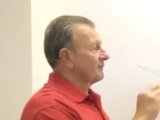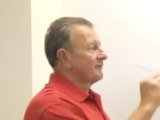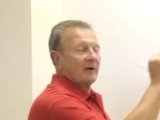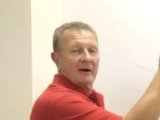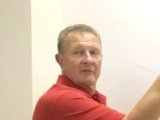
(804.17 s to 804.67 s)

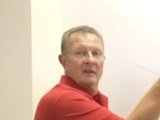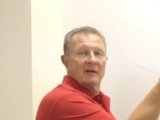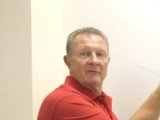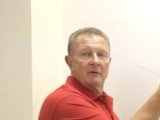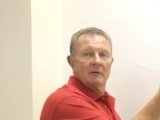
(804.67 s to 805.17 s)
Forever
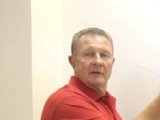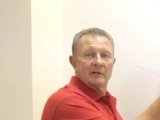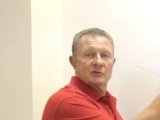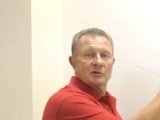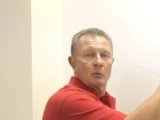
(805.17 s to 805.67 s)
Level
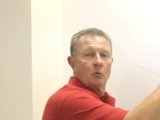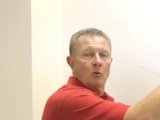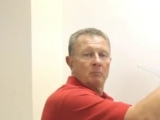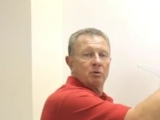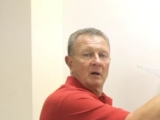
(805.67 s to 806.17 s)
insert
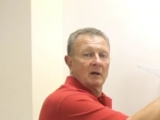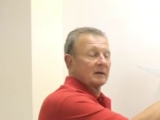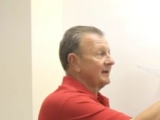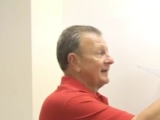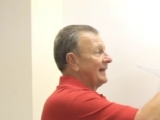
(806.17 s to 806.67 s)
wall plug,
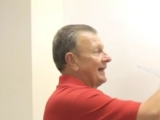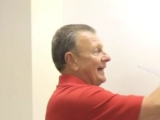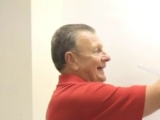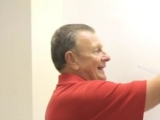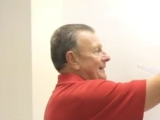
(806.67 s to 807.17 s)

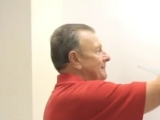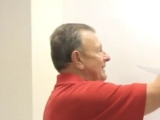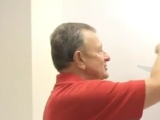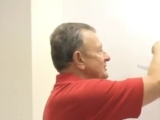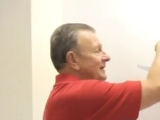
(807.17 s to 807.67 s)
and that
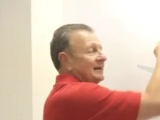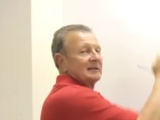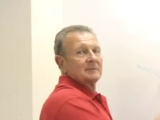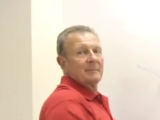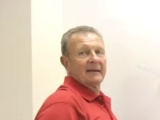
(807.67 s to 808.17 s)
measurement
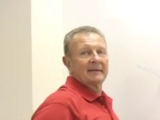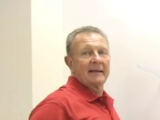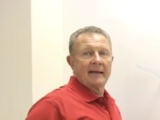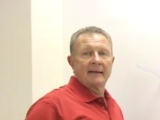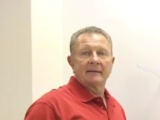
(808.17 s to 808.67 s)
is
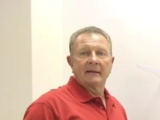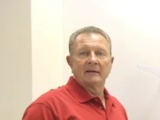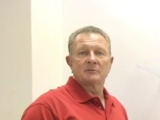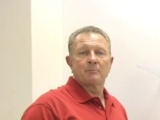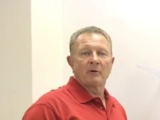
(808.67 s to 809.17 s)
maintained and
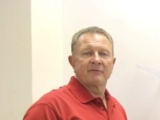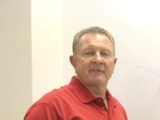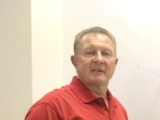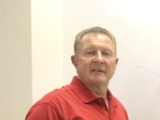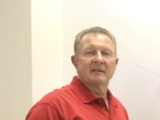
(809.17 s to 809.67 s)
is
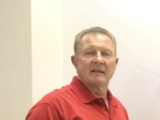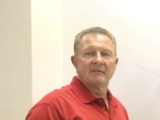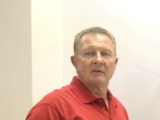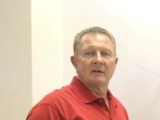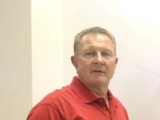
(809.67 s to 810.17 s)
perfectly
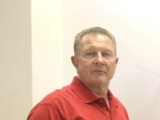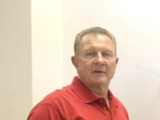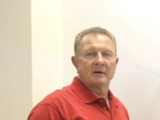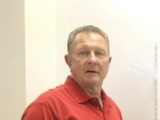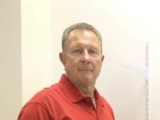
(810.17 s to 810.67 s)
level every
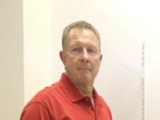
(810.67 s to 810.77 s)
time.